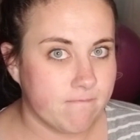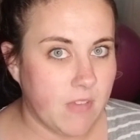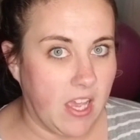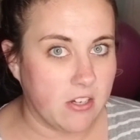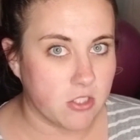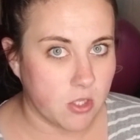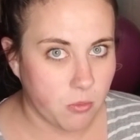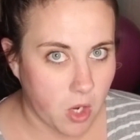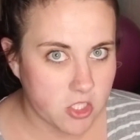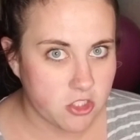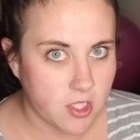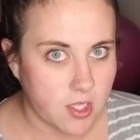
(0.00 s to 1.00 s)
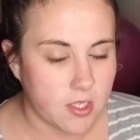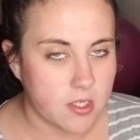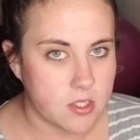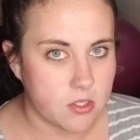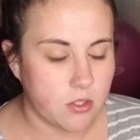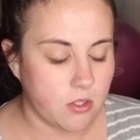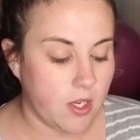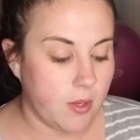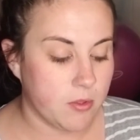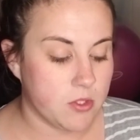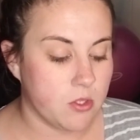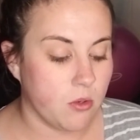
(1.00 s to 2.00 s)
actually washing it until you're
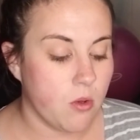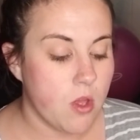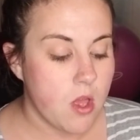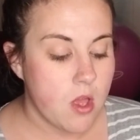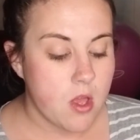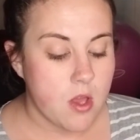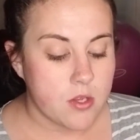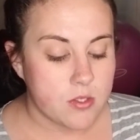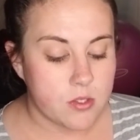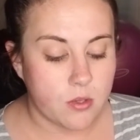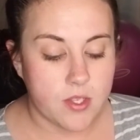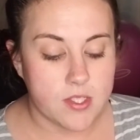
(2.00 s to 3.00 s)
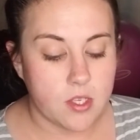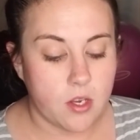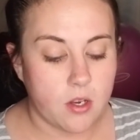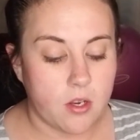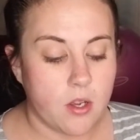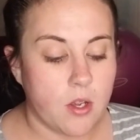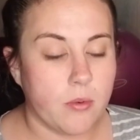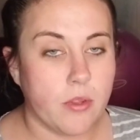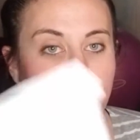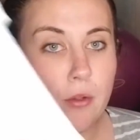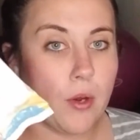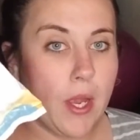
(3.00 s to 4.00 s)
able to. So these are a
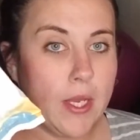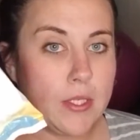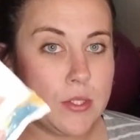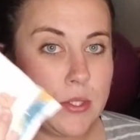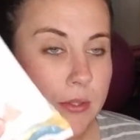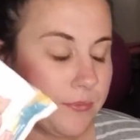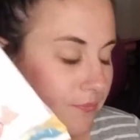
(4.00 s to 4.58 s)
really great